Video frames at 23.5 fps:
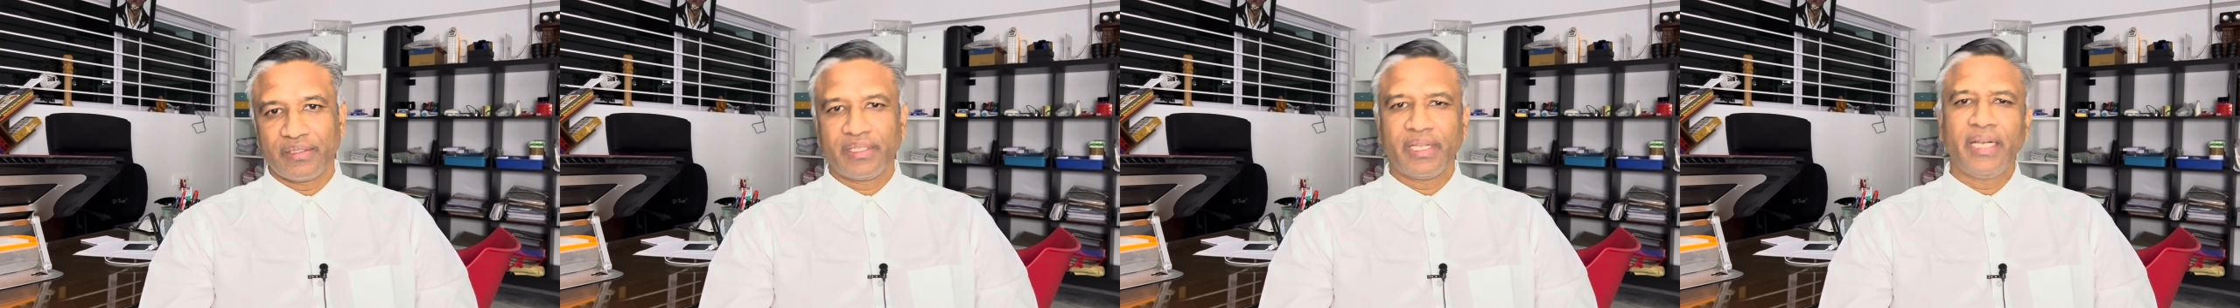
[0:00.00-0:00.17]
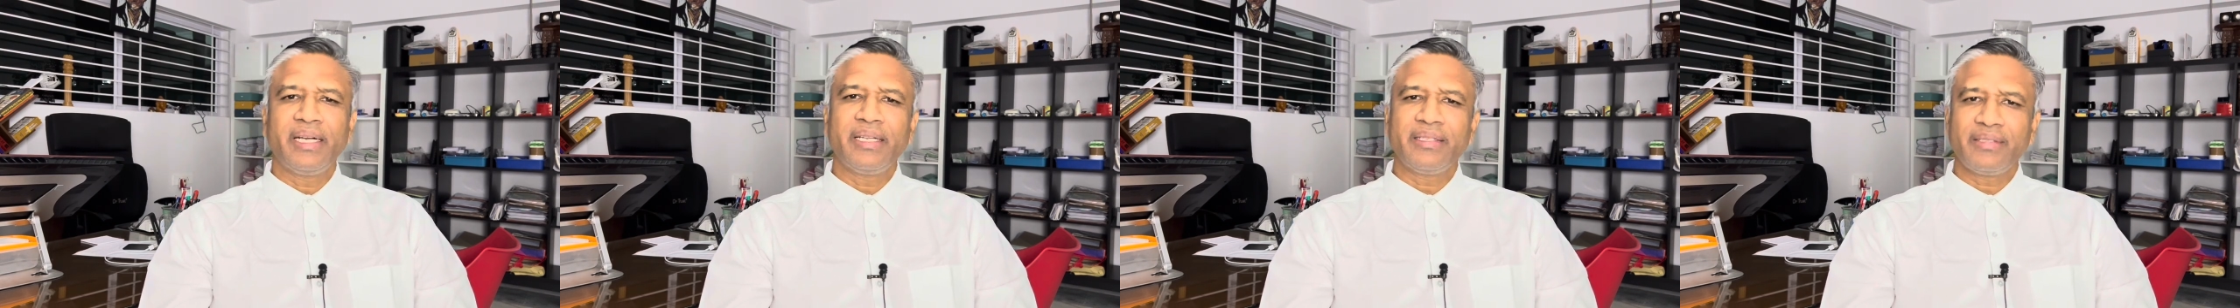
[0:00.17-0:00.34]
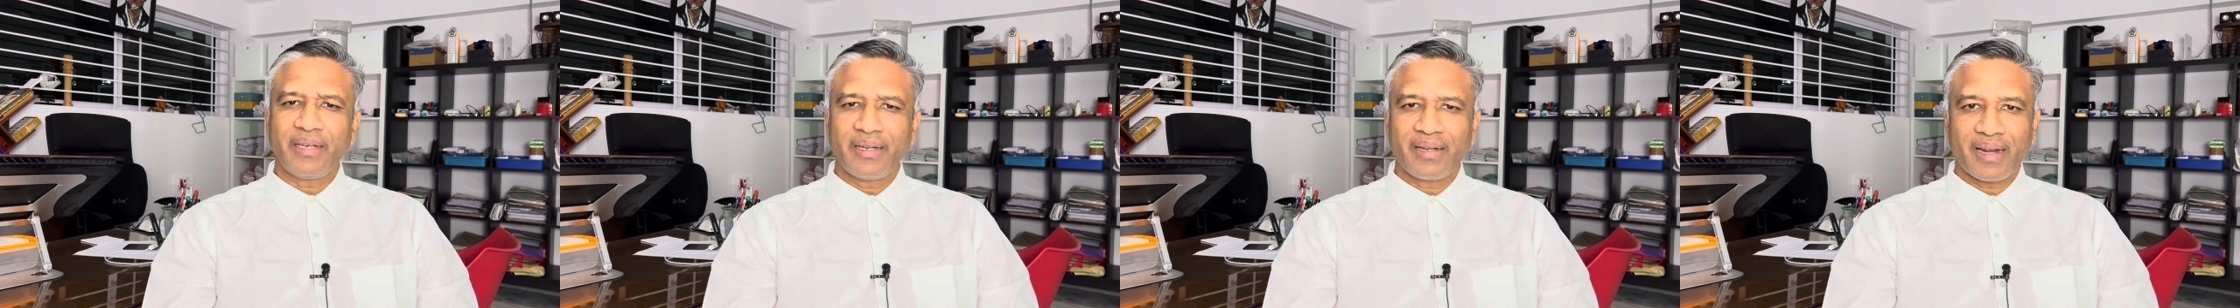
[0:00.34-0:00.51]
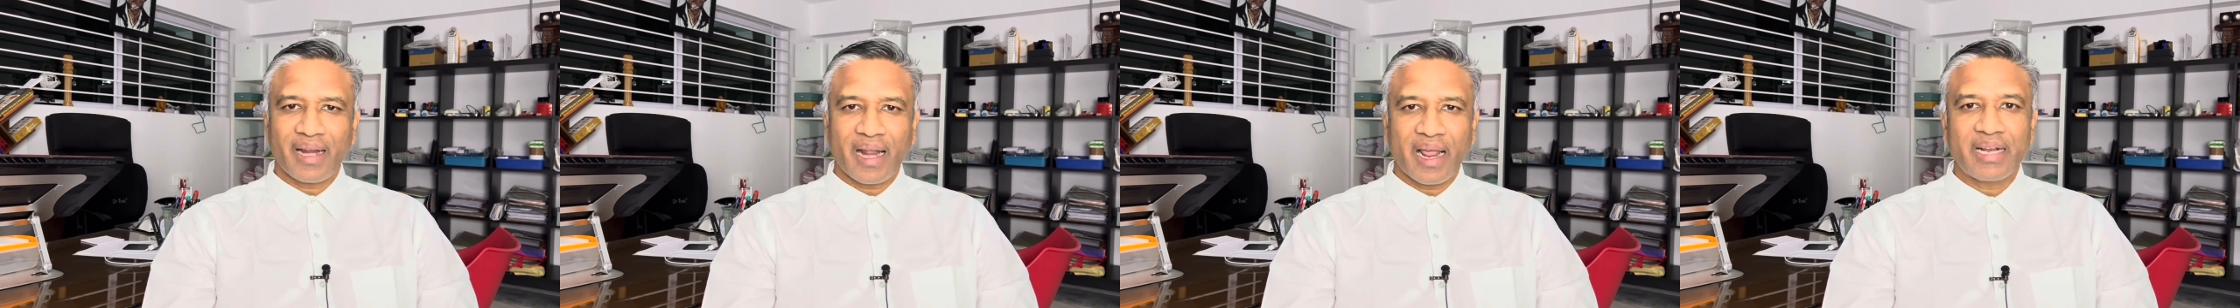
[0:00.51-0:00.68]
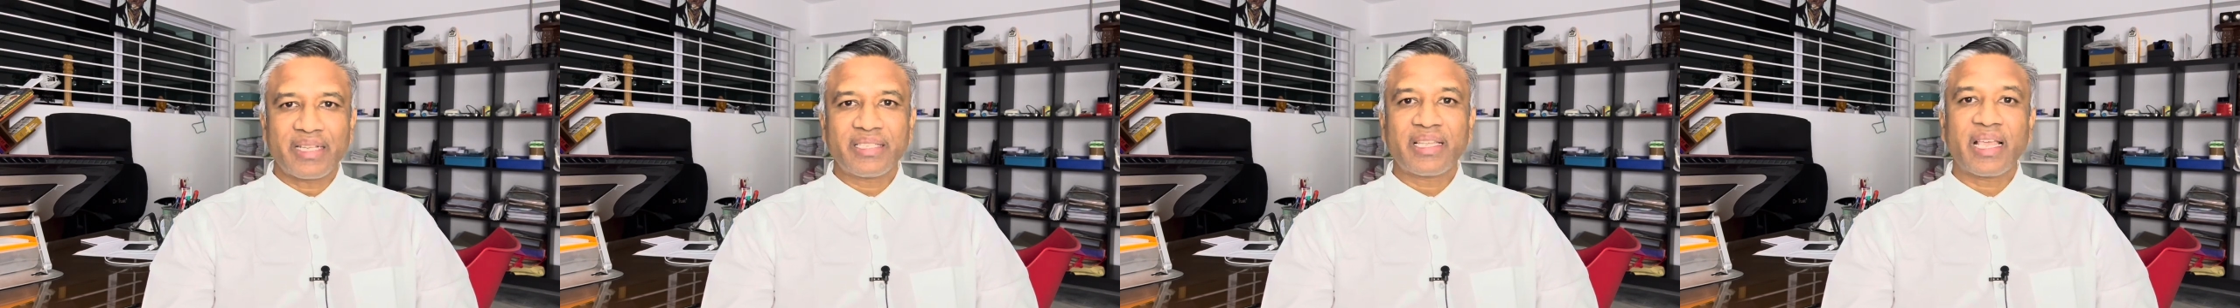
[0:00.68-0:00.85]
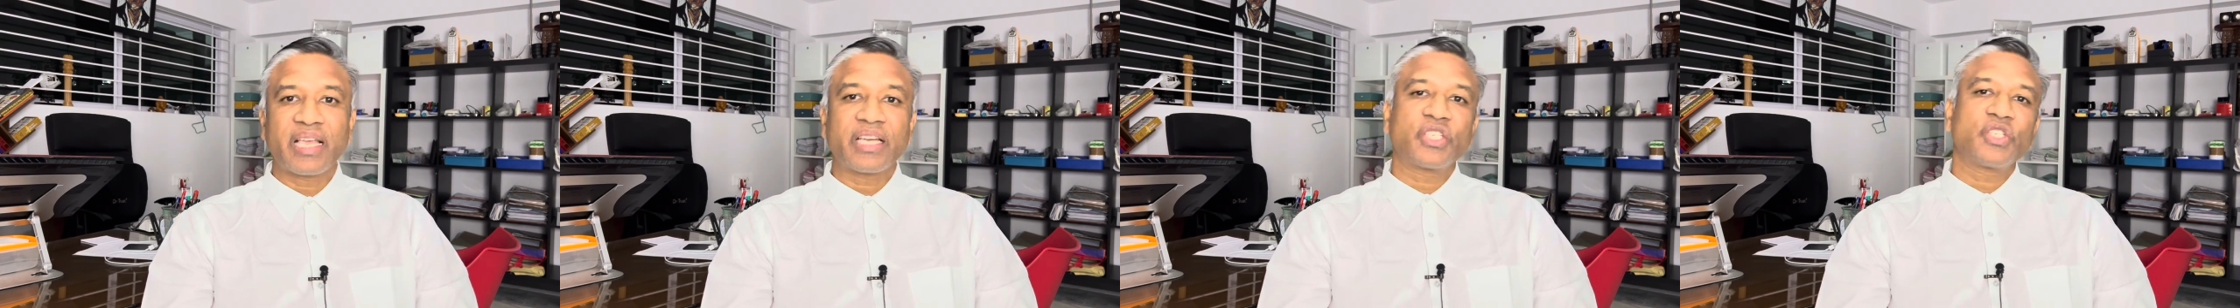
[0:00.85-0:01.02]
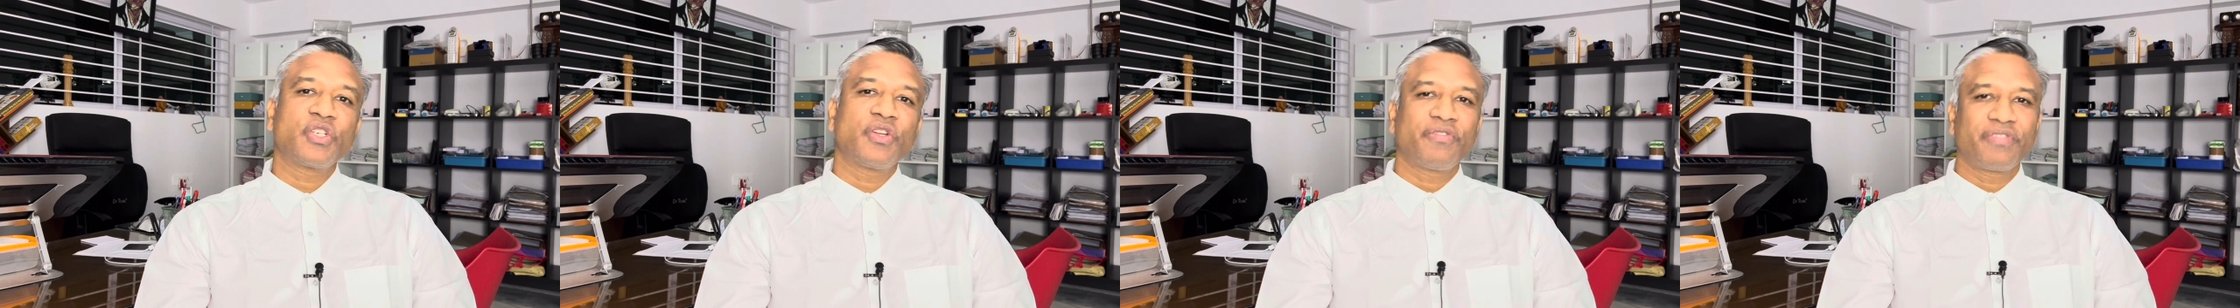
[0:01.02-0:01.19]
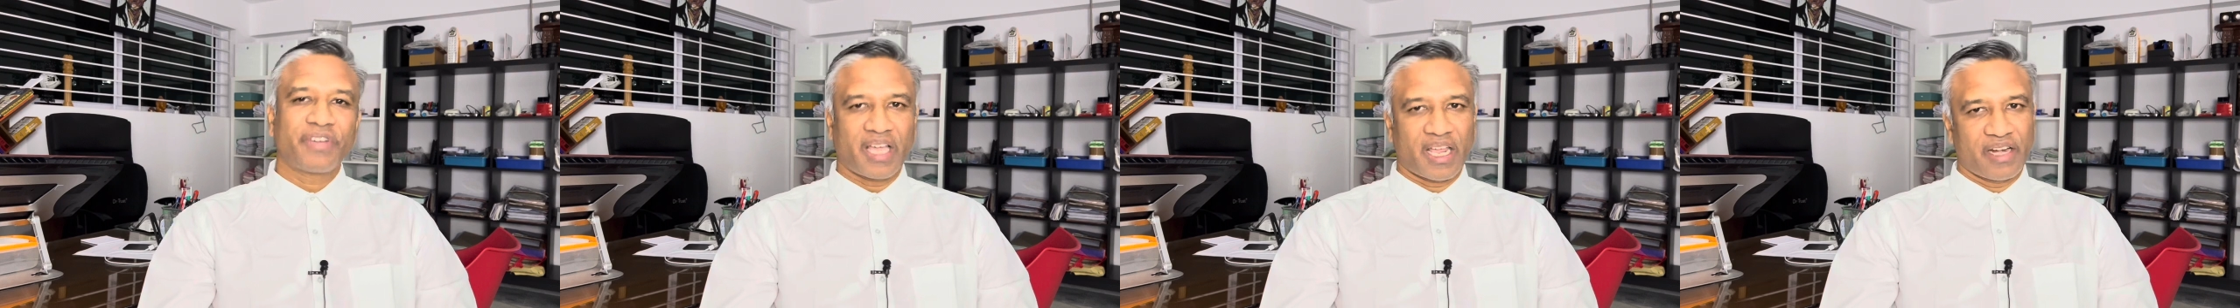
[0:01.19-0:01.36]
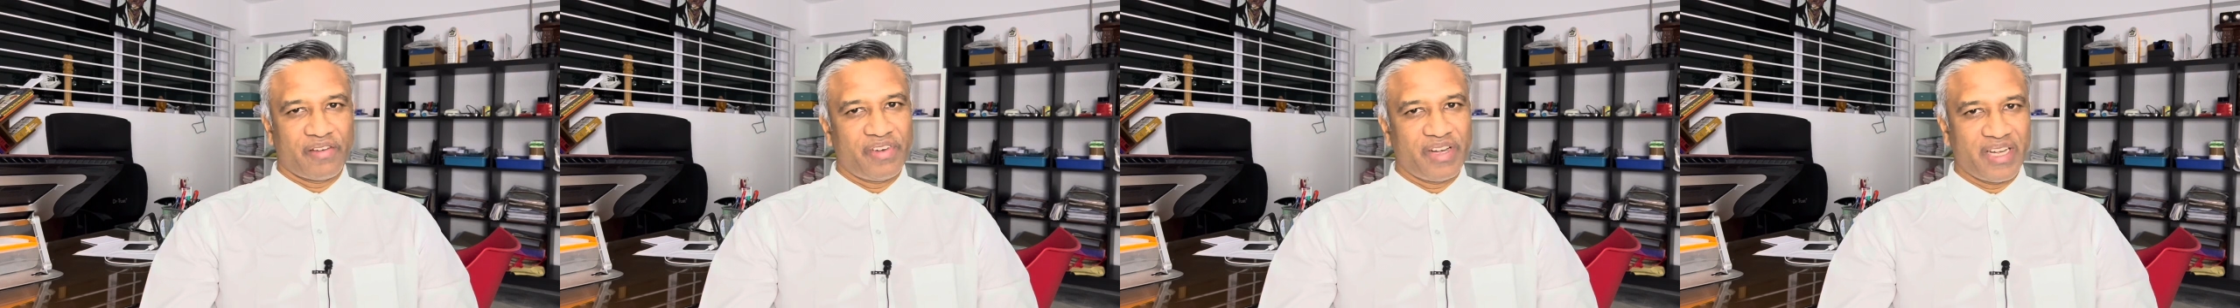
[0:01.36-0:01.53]
It is a transaction of
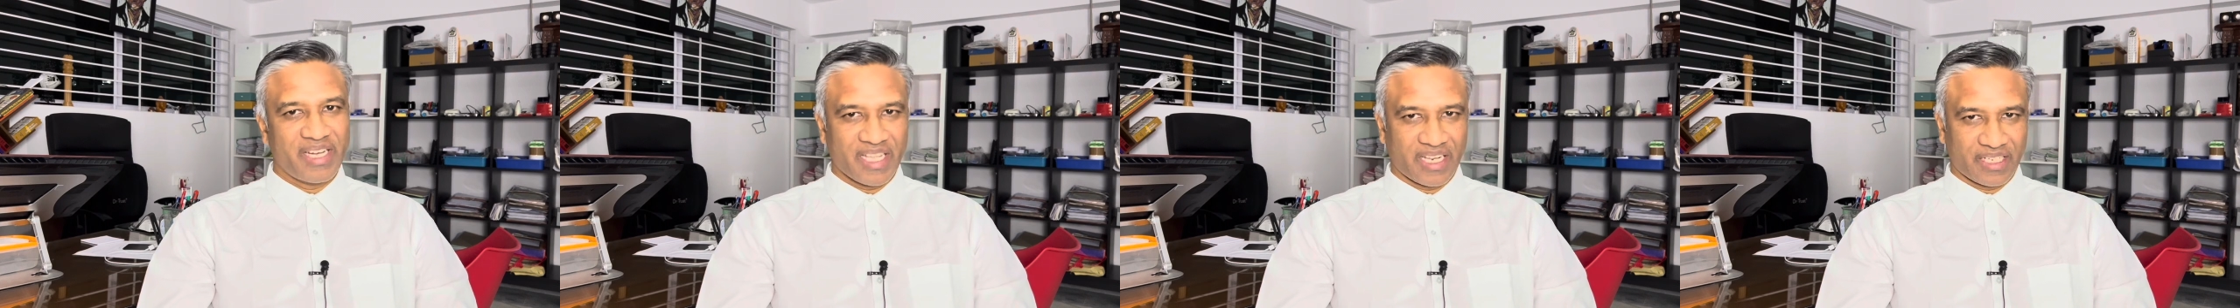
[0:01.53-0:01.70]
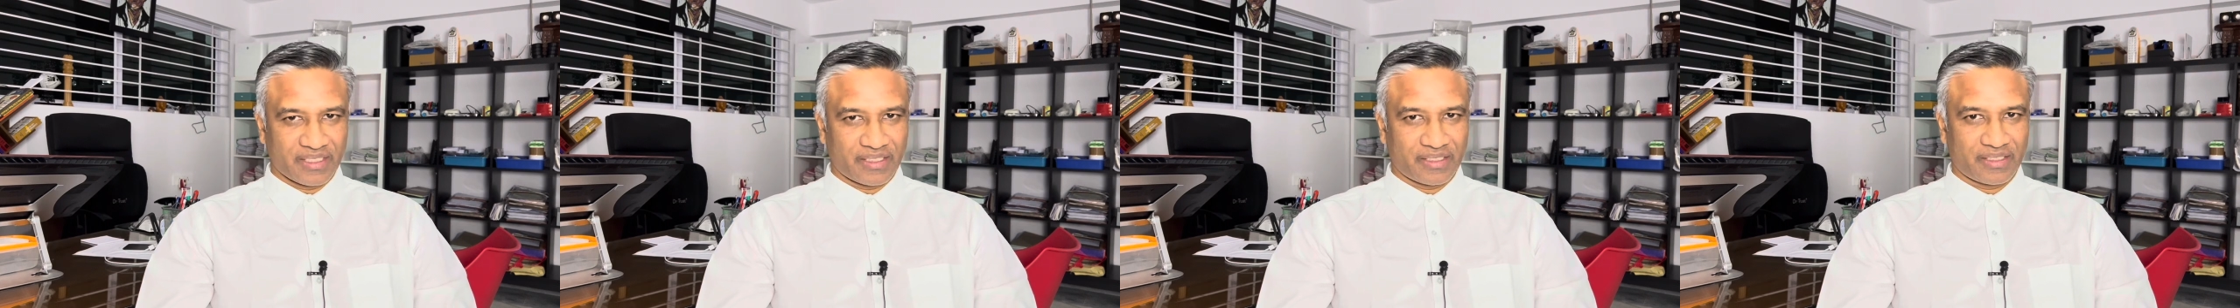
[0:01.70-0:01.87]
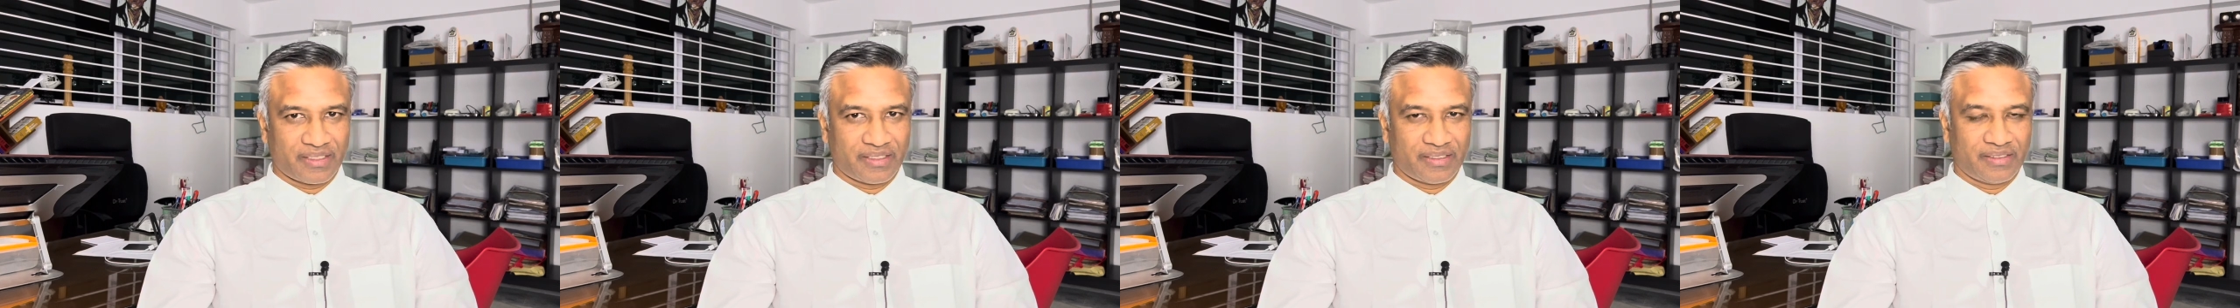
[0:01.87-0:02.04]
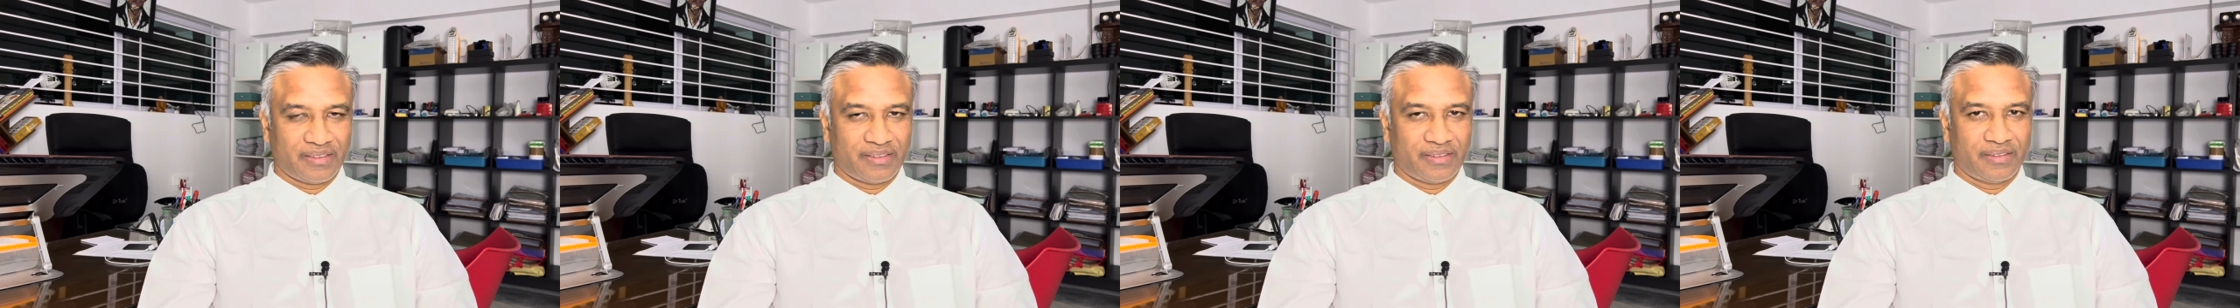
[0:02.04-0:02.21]
convenience.